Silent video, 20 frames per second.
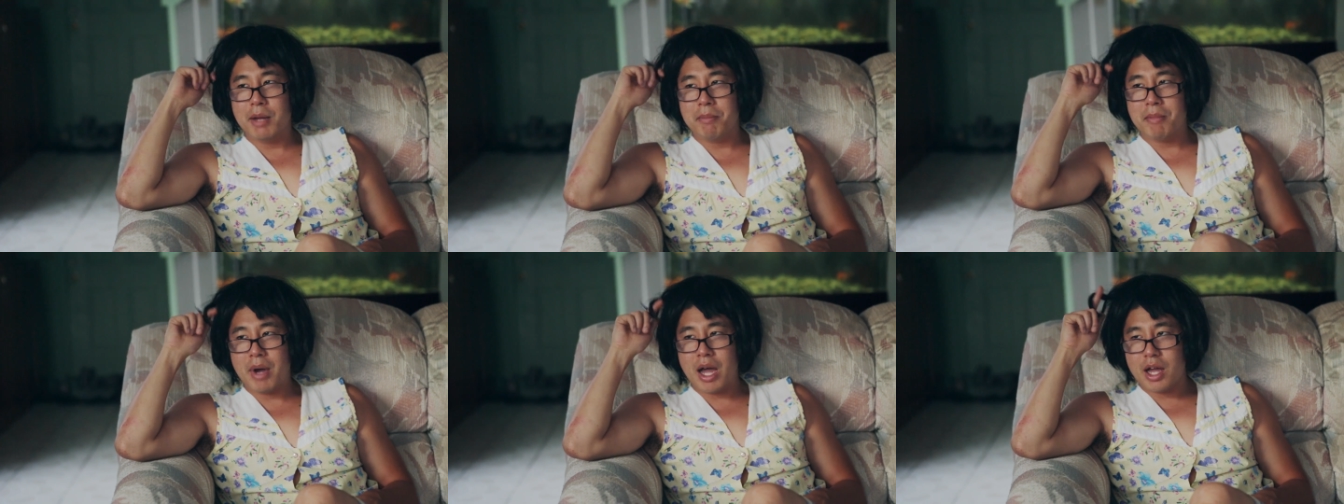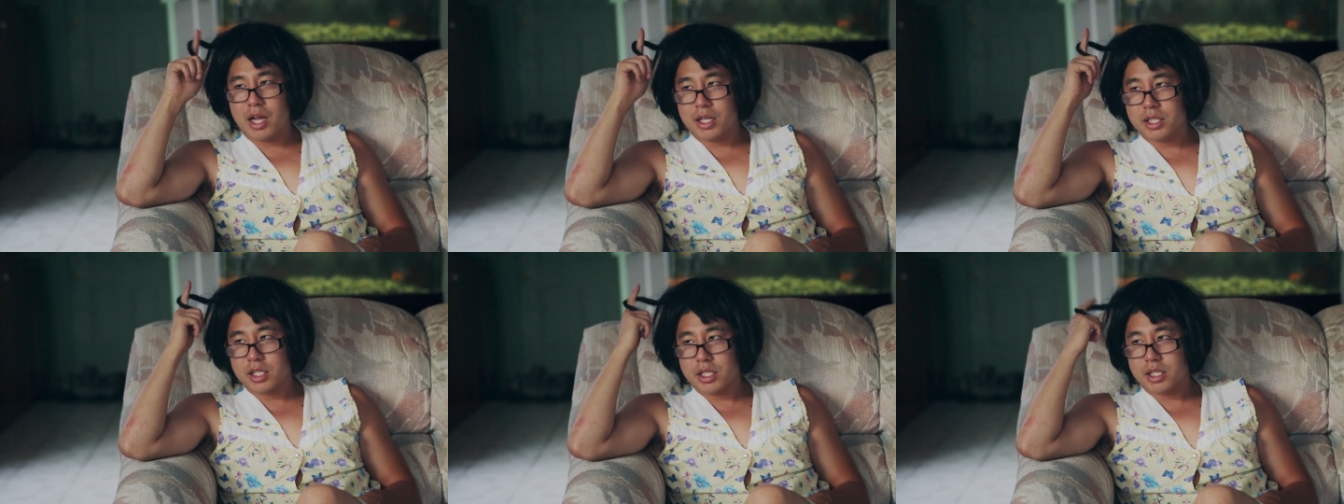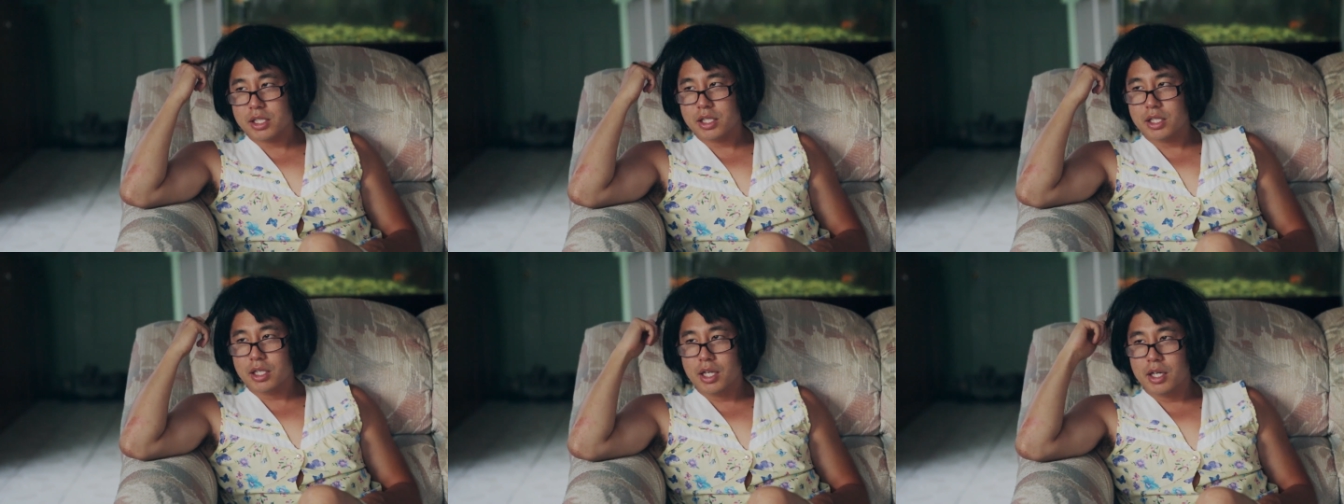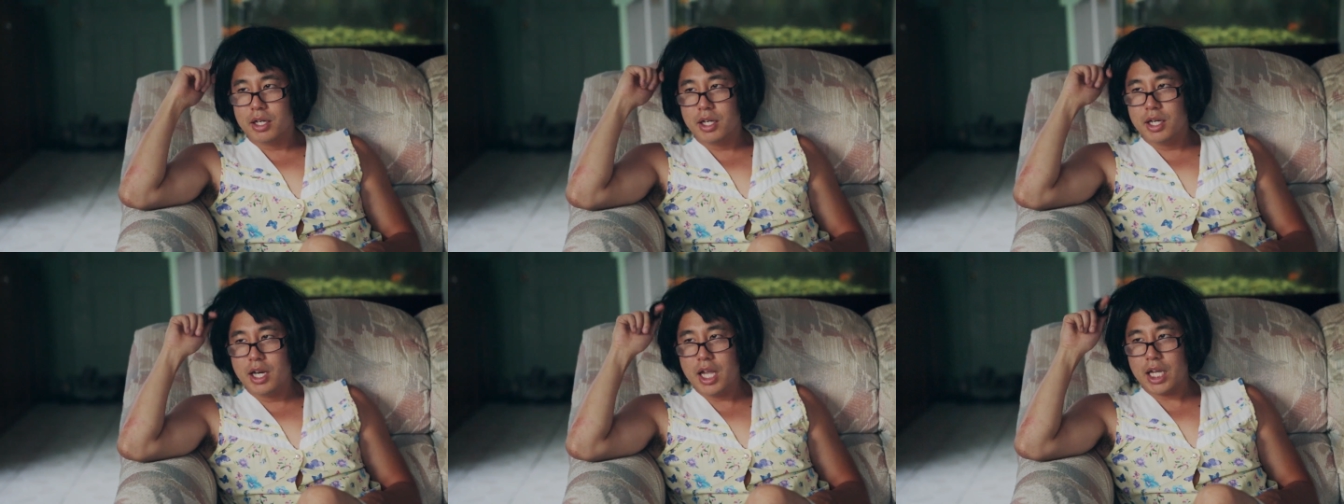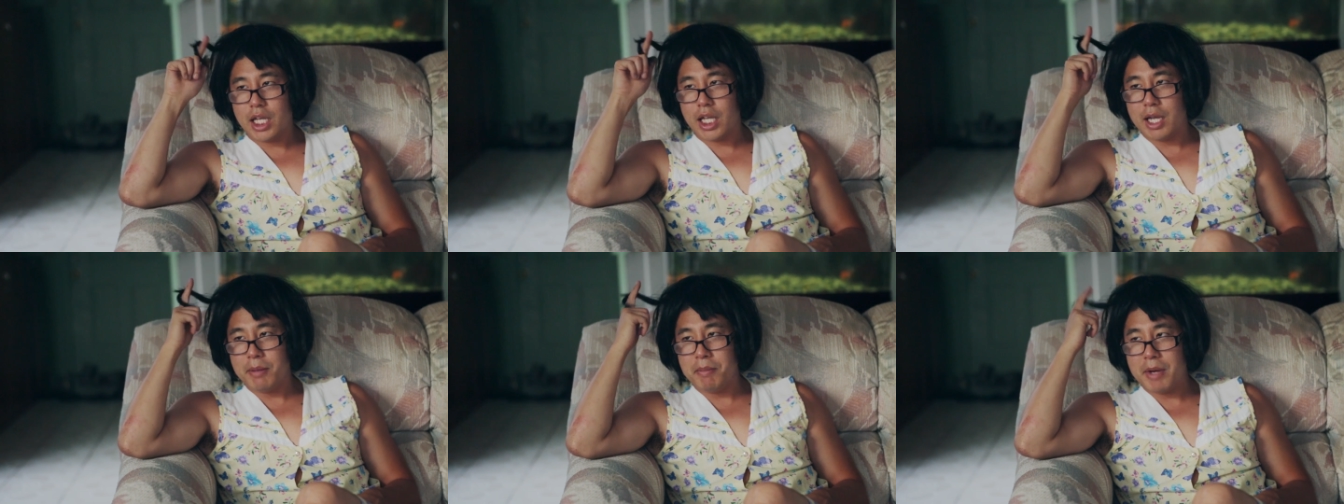Minaj,
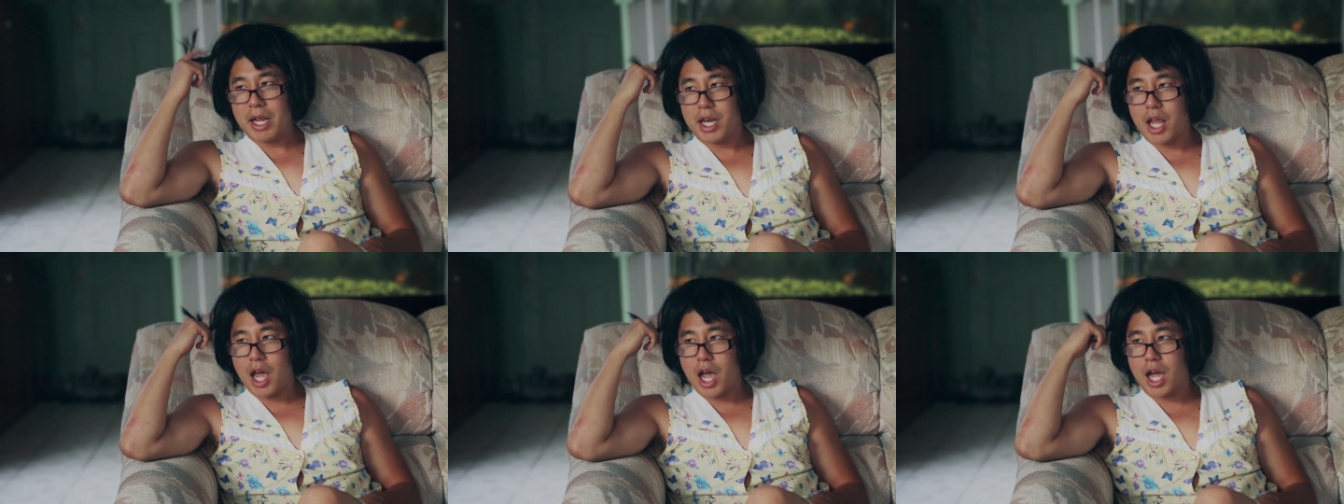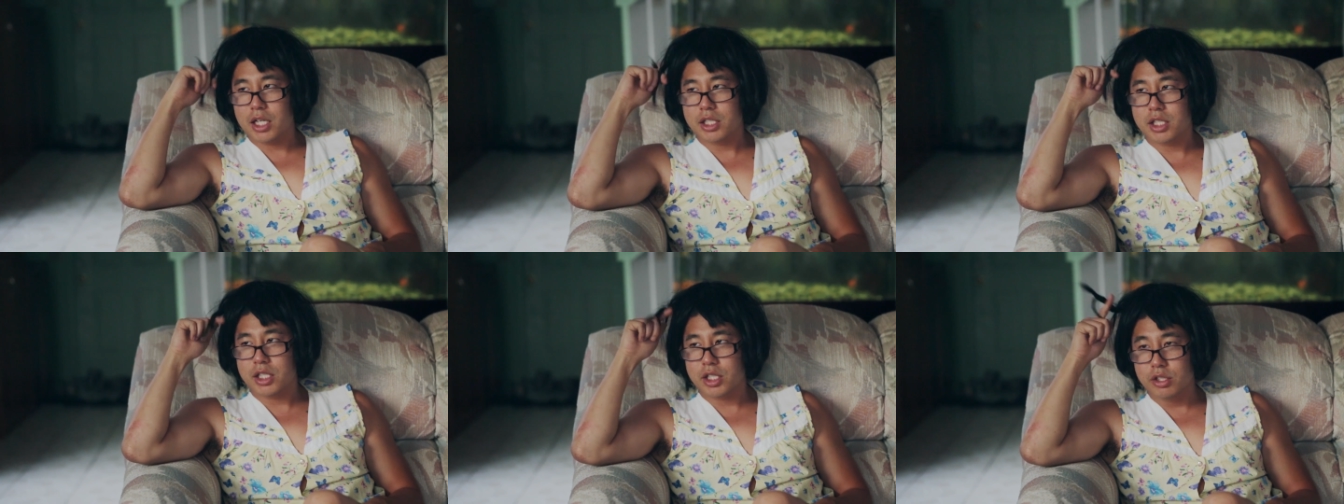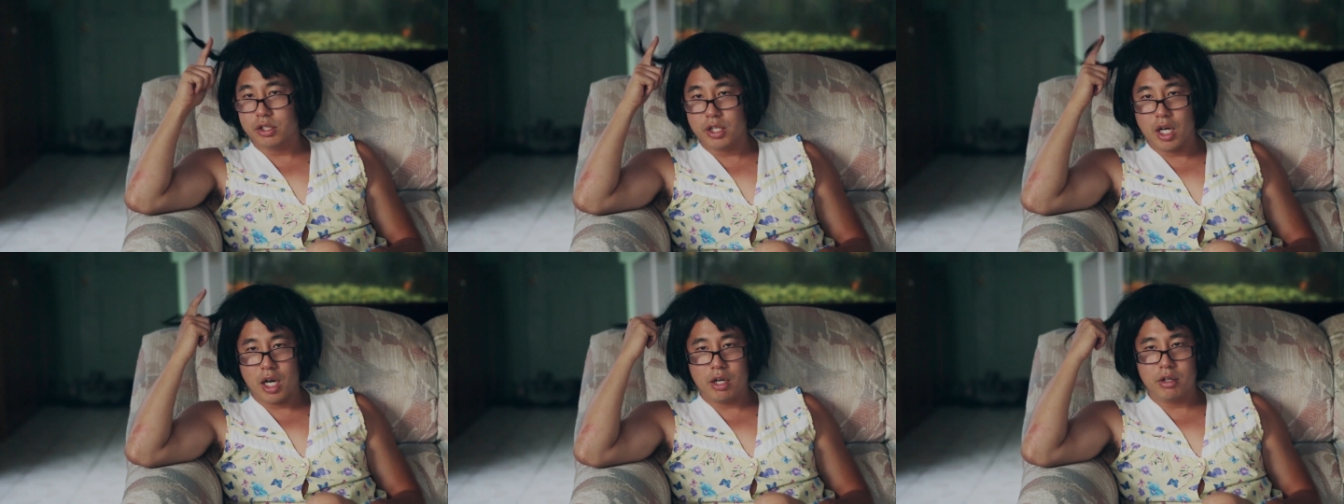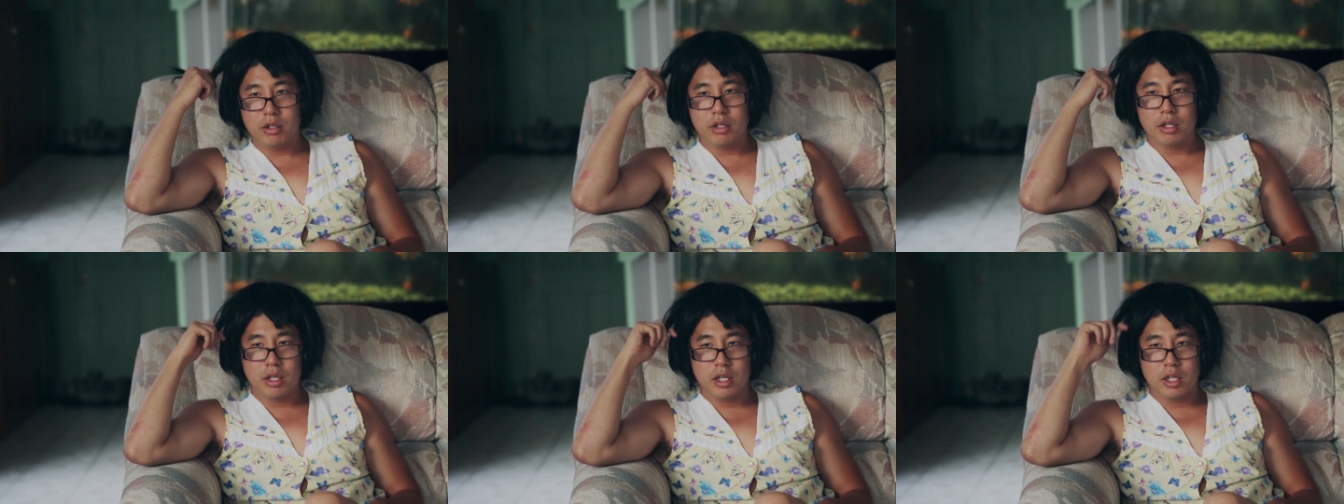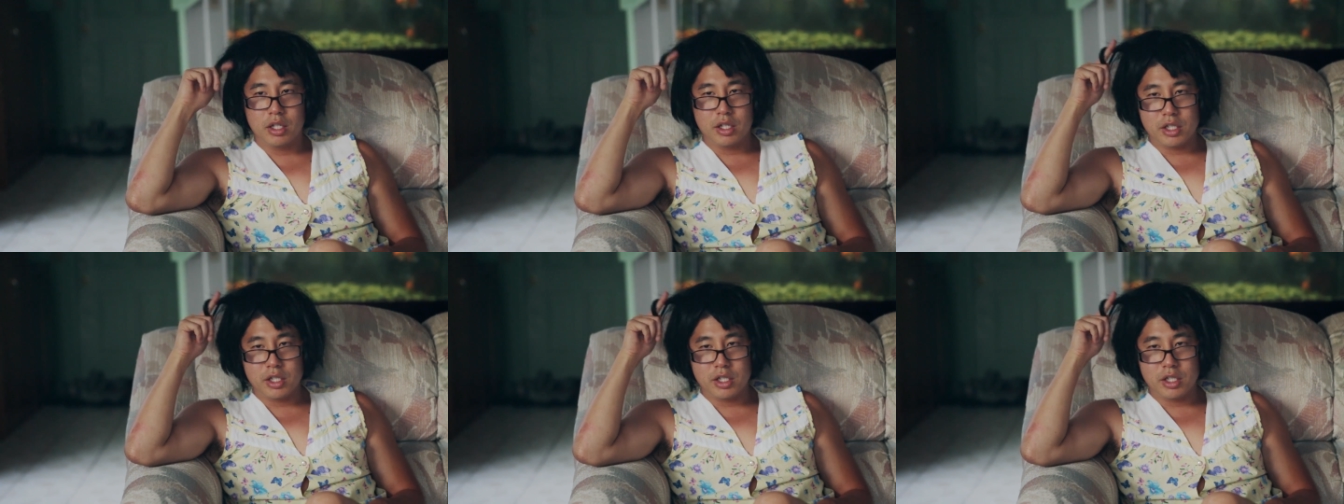Nicki Minaj, you know?